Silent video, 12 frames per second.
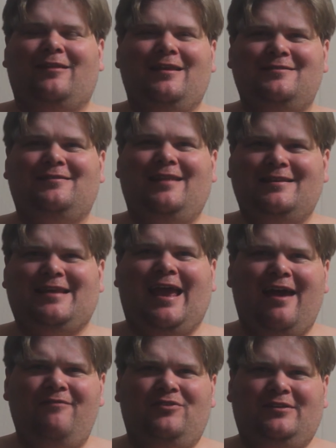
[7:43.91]
Let's
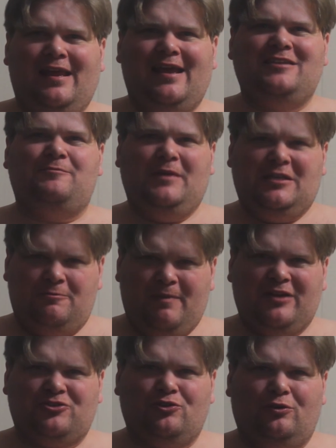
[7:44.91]
have the days be
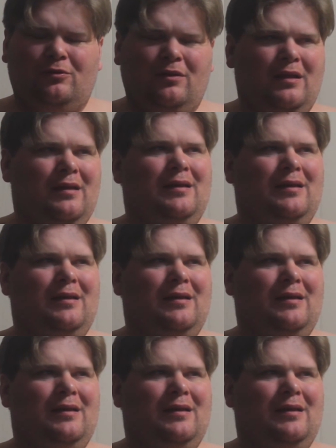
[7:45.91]
special,